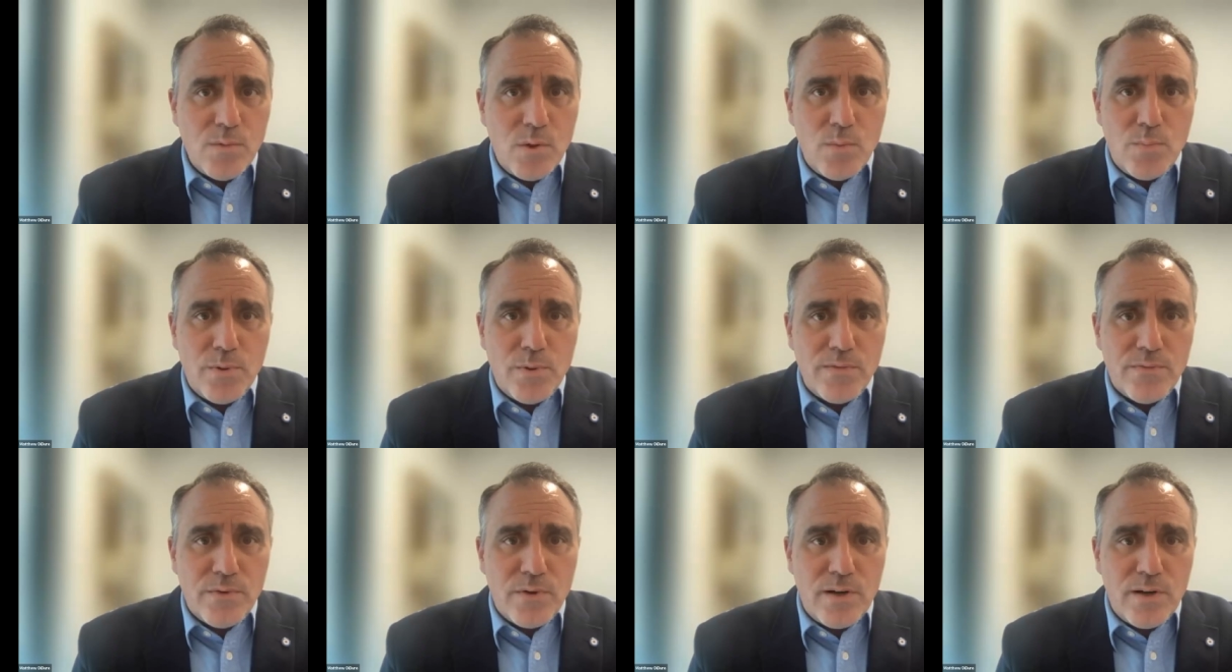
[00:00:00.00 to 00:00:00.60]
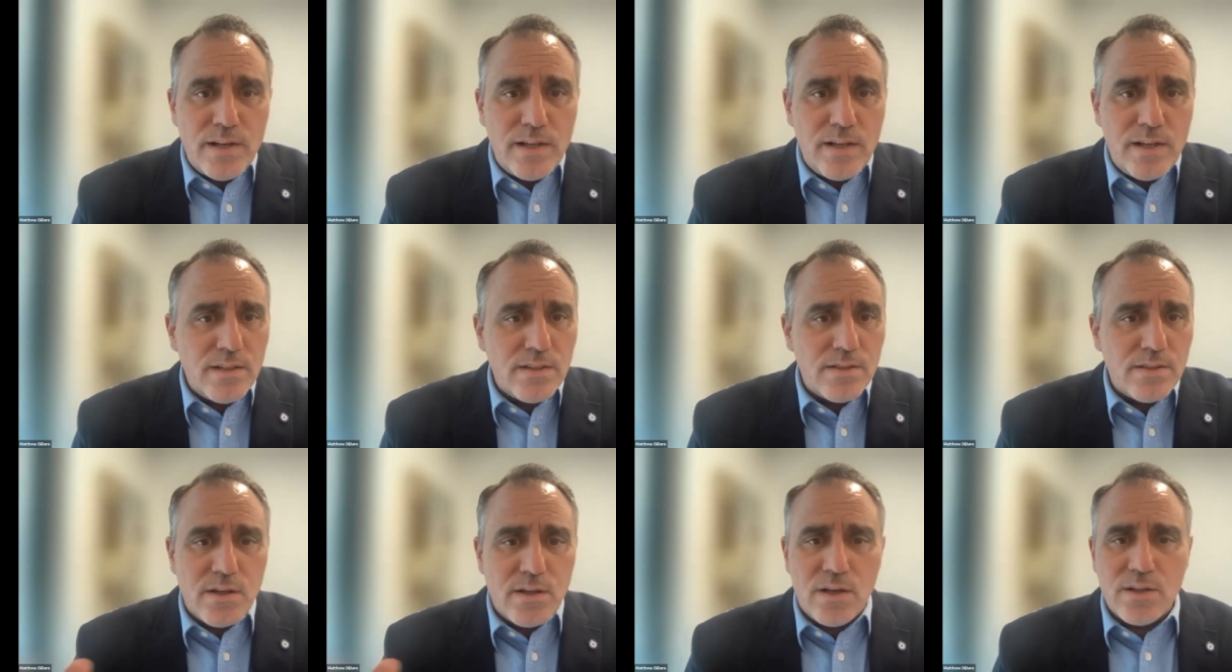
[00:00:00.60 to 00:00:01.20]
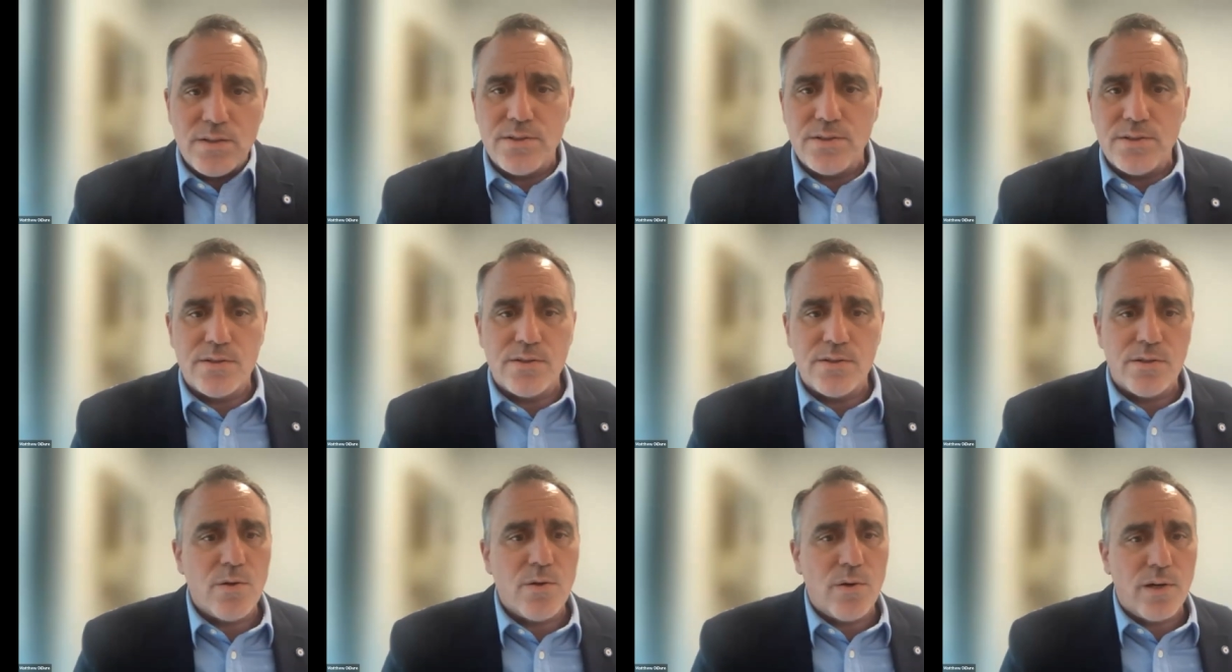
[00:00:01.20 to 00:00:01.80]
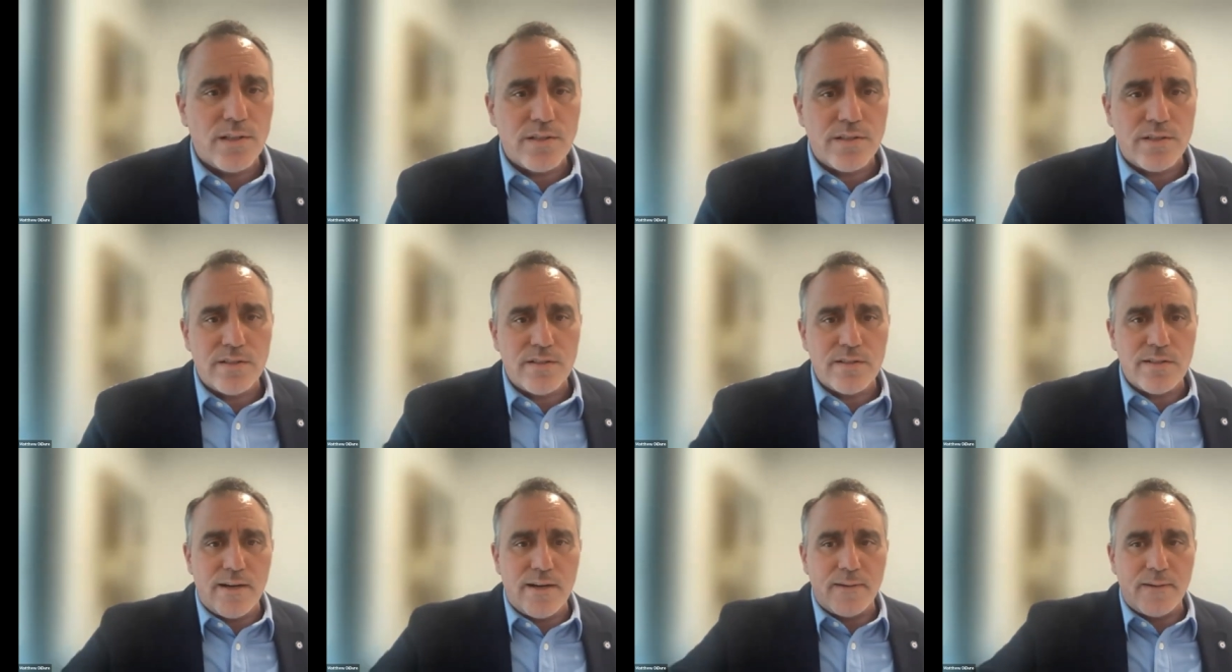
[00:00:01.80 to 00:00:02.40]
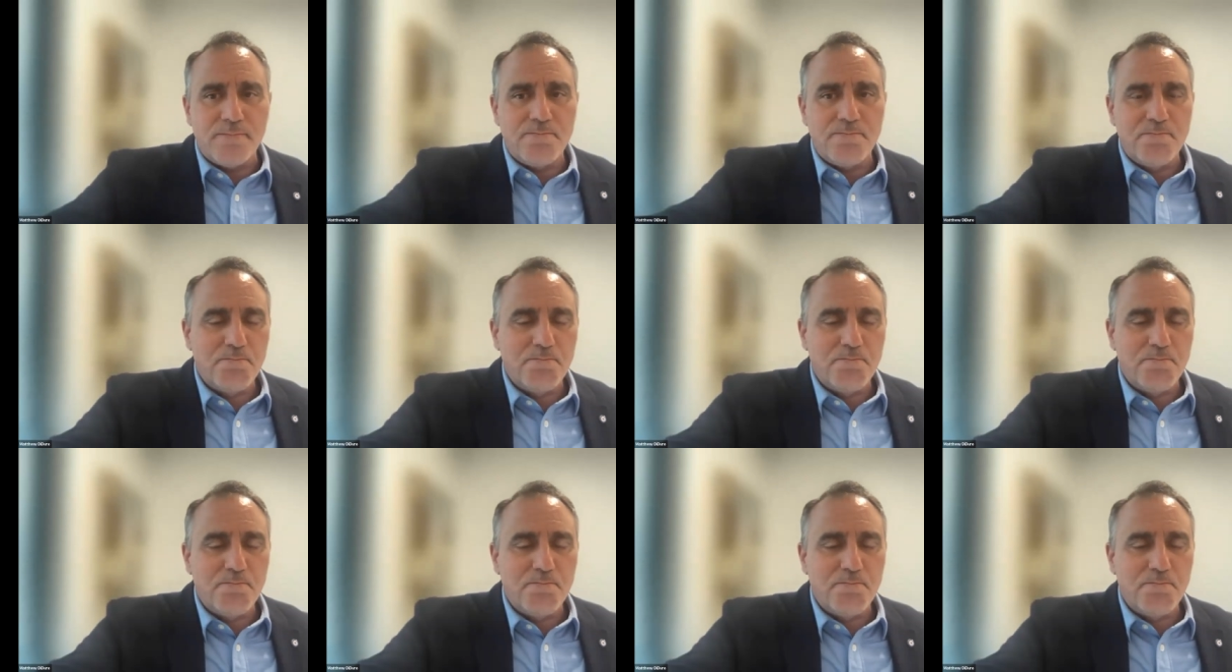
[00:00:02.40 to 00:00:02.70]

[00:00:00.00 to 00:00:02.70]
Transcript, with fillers: I'm open for any discussions or questions now.